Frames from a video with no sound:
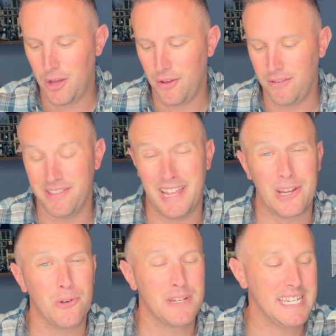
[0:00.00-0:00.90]

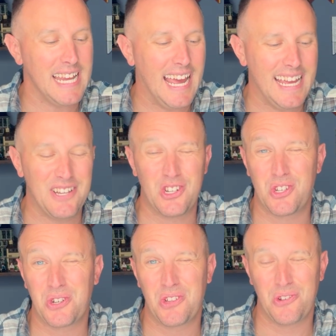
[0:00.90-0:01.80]
Lego set. It just
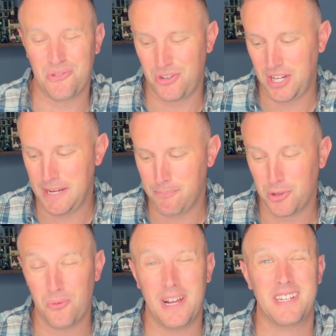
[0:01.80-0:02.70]
looked a little cheap where
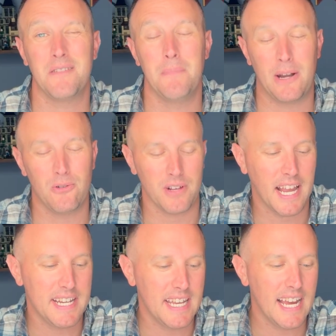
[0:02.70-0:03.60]
the rest of the metal looked
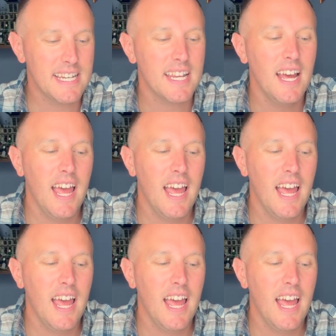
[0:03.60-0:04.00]
kind of nice.